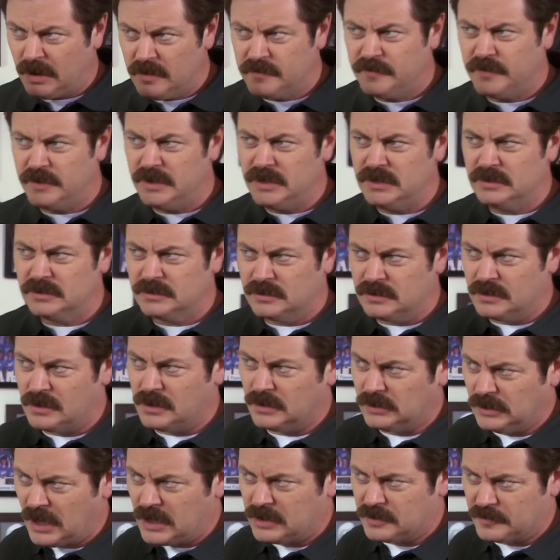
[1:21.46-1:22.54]
I've eaten a
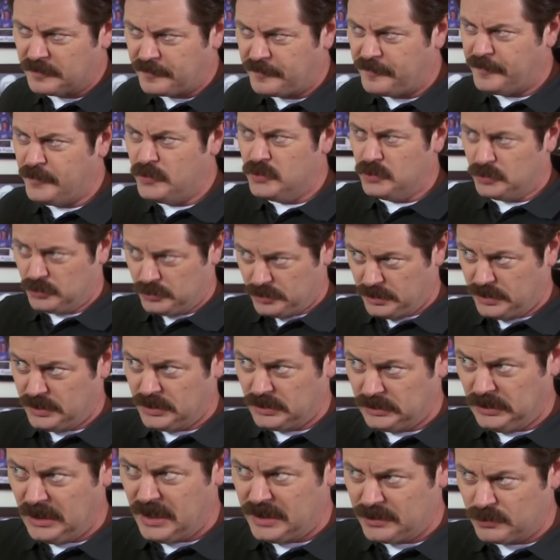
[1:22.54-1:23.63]
lot of food and
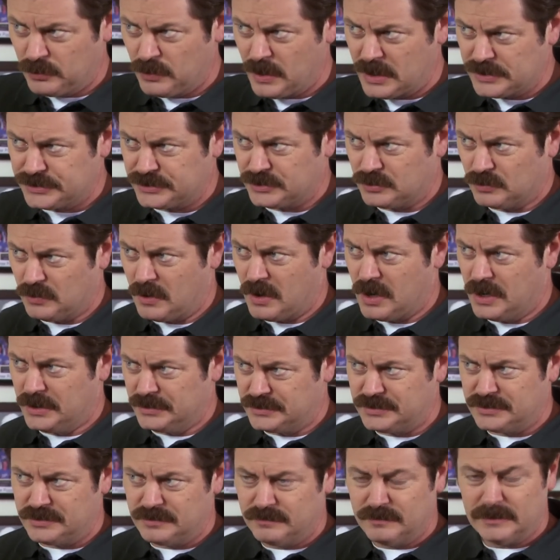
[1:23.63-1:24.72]
a lot of
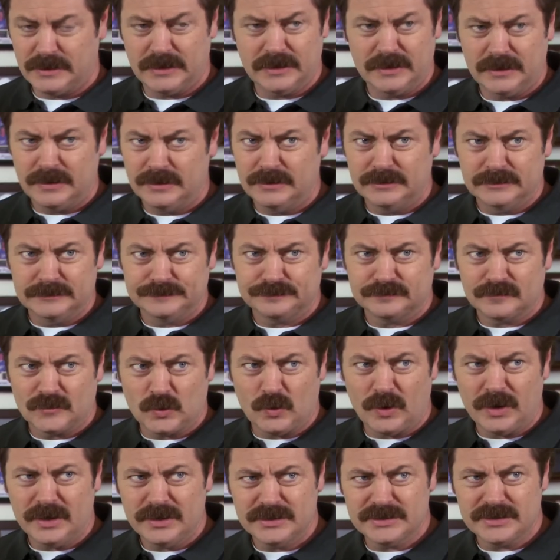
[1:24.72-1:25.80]
restaurants.
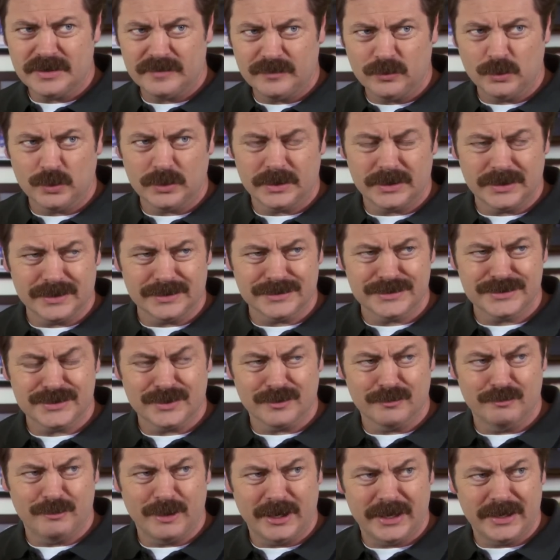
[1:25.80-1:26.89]
Why is everyone else
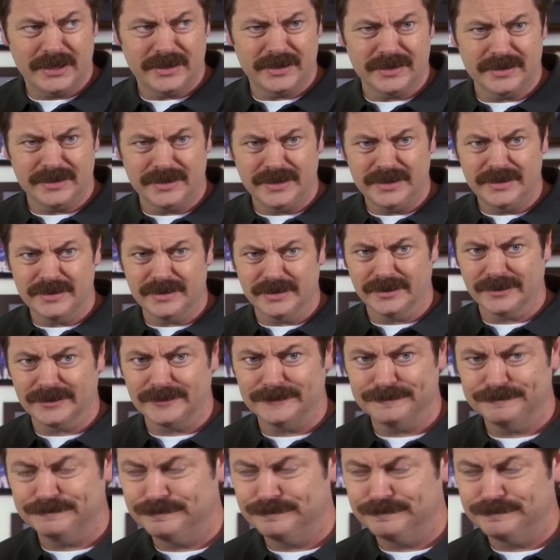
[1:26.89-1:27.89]
so bad at eating?